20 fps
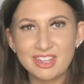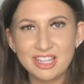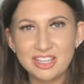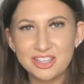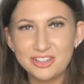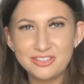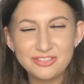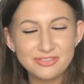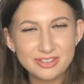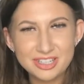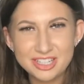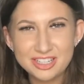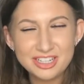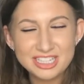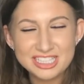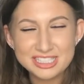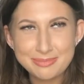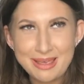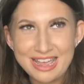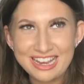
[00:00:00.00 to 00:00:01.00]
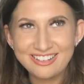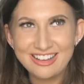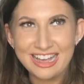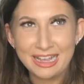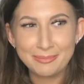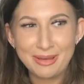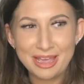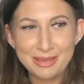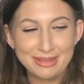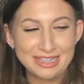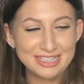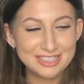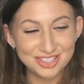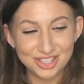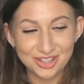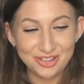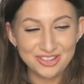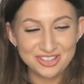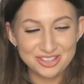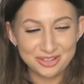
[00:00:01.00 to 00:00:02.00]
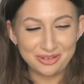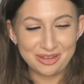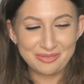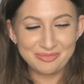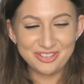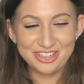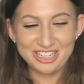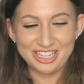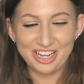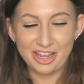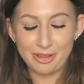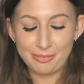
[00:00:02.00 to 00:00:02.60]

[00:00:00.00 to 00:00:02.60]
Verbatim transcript: you'd, you'd expect like maybe two to win, wouldn't you?